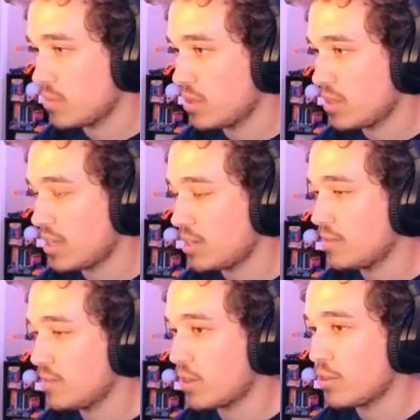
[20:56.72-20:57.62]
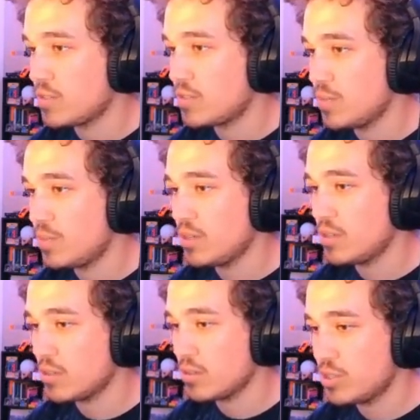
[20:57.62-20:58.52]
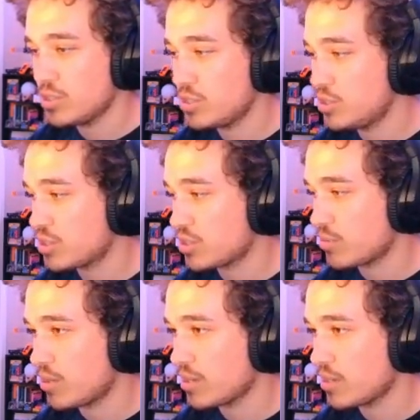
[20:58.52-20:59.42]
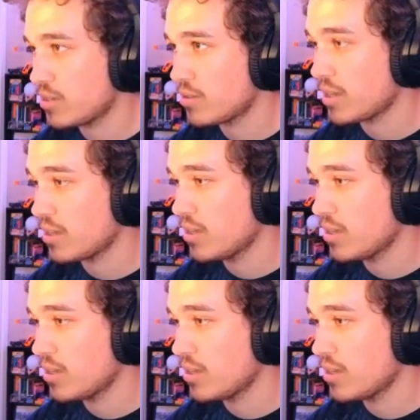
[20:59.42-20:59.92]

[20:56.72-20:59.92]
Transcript: I don't have. Oh, you have TP? No, she's just gonna walk. Okay.